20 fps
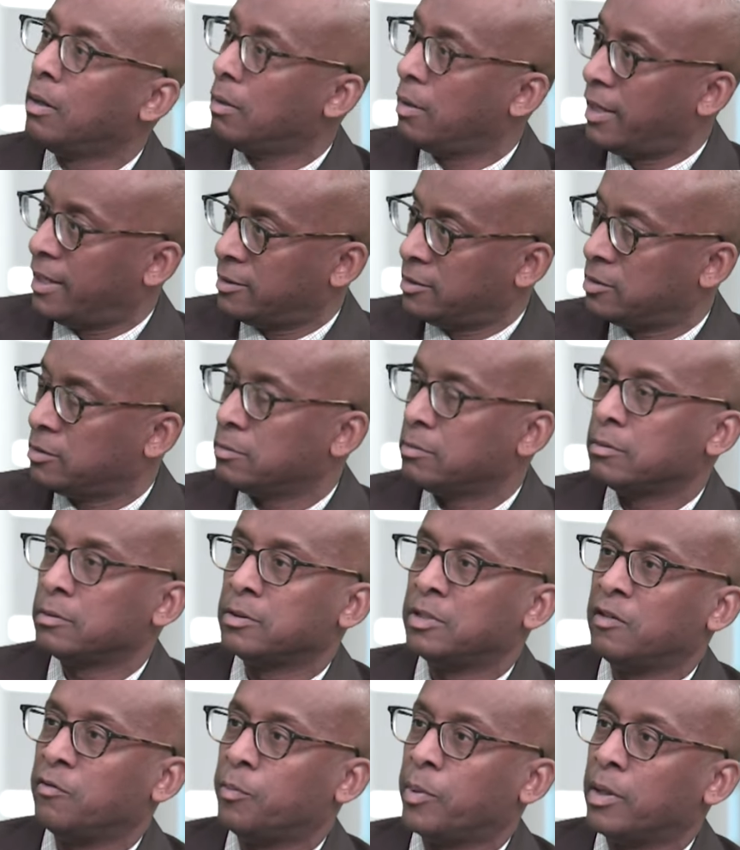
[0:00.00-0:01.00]
as
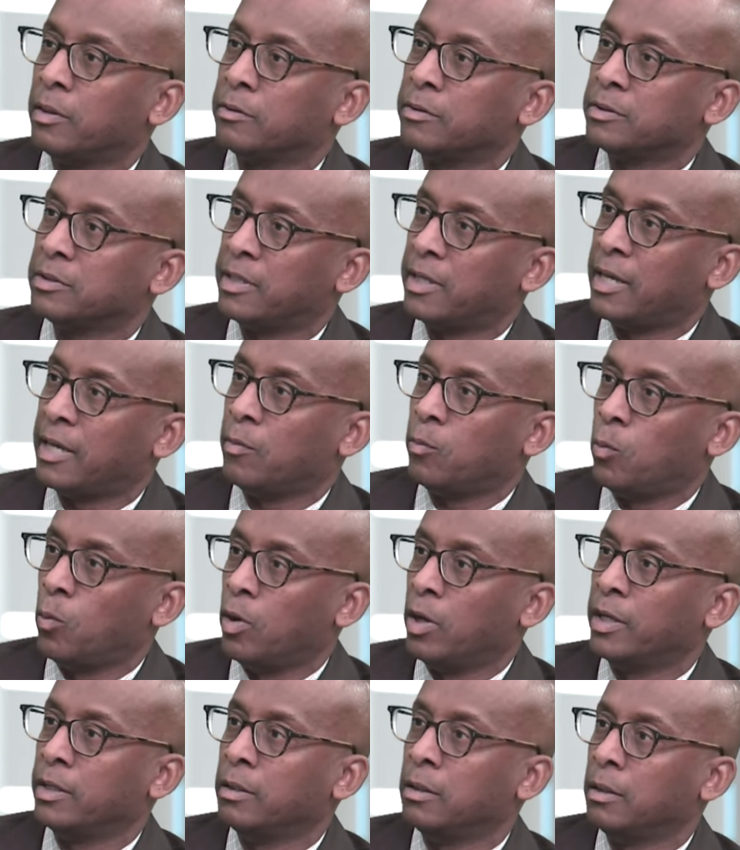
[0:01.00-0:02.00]
Chief Butler said, a
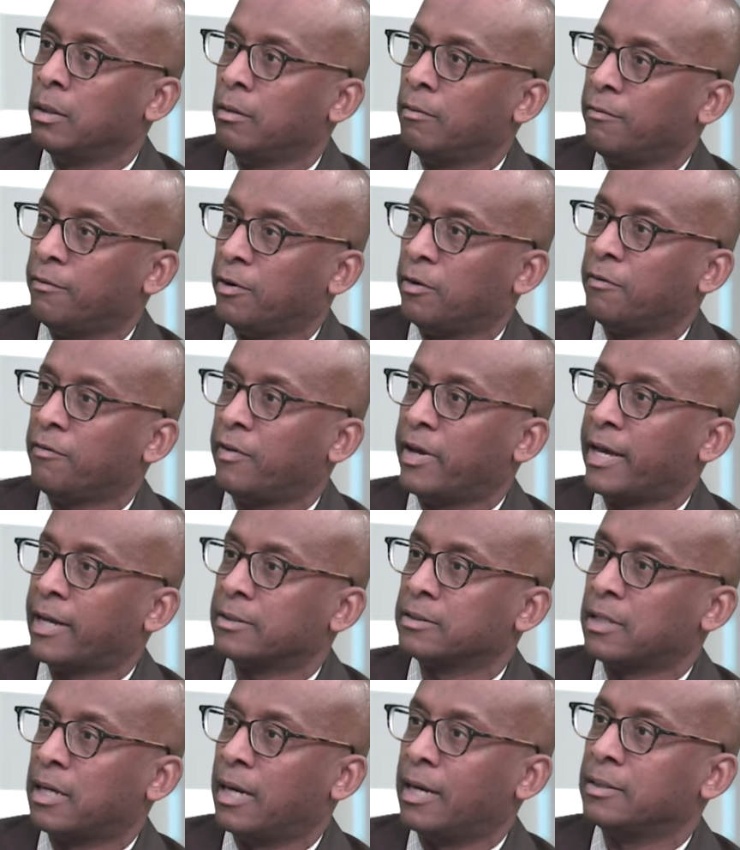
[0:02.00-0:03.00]
One Fairfax
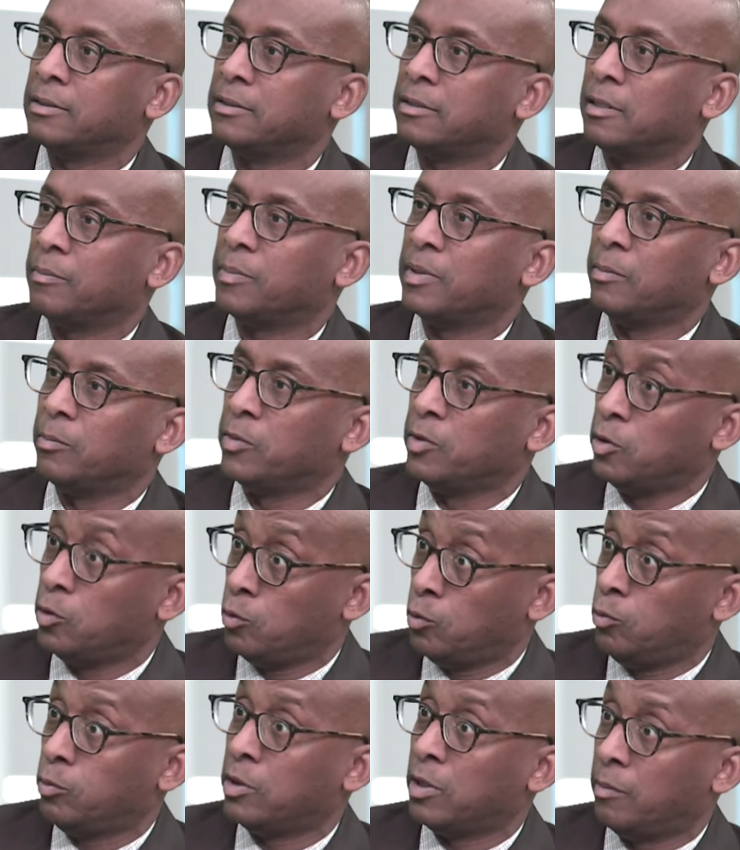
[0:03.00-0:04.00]
concept, and
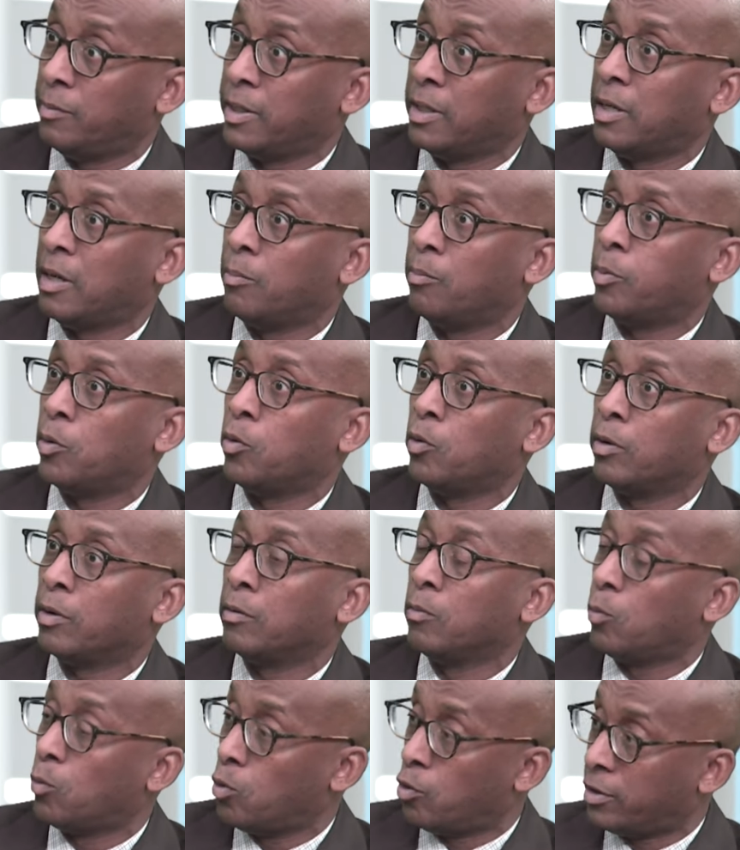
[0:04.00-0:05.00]
you coming on board,
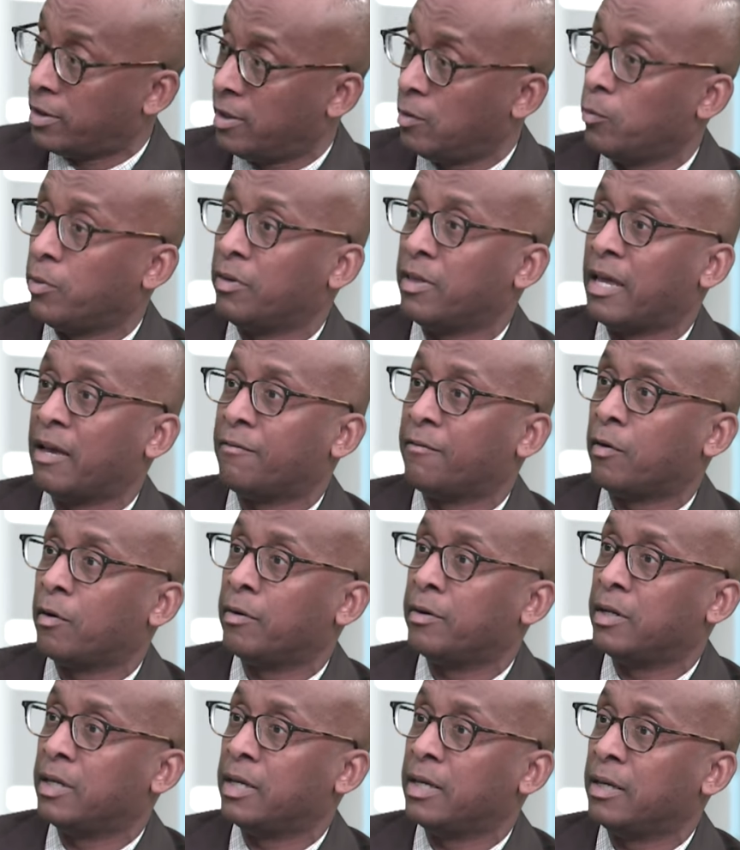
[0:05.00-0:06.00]
working with
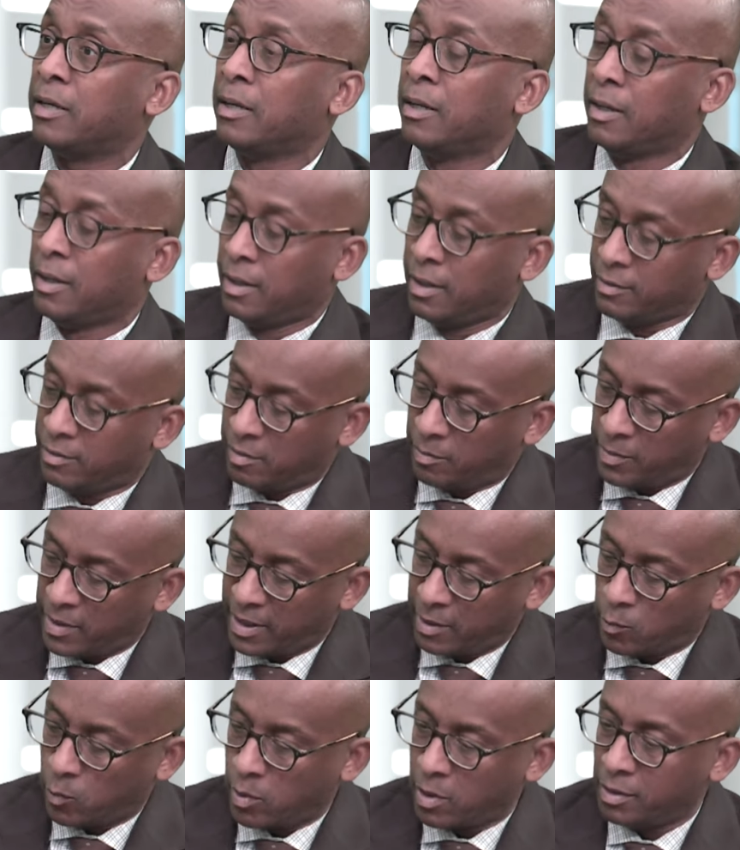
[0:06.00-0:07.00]
FRD to
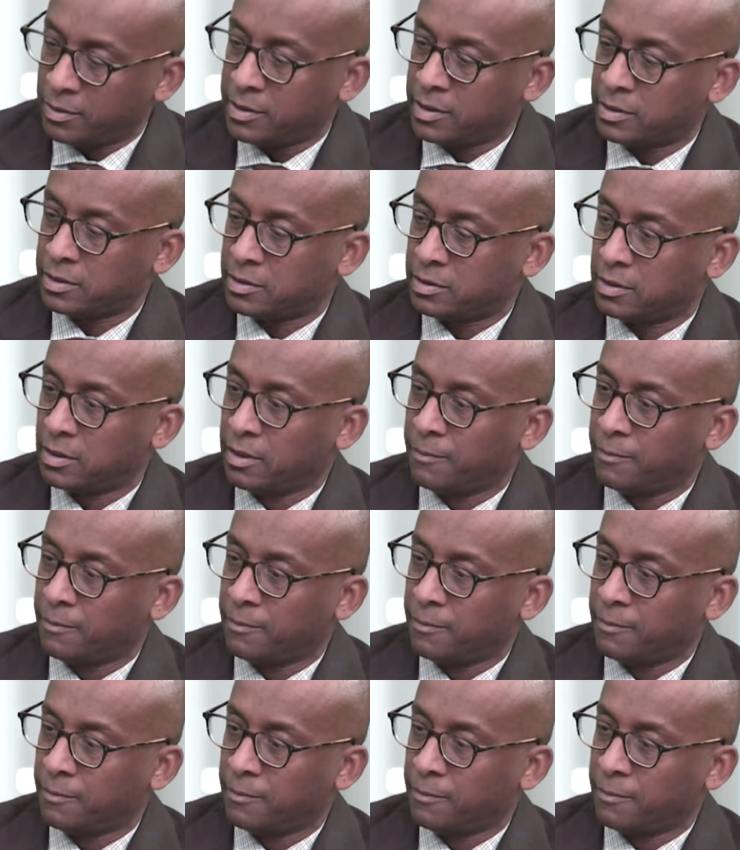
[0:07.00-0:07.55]
make wellness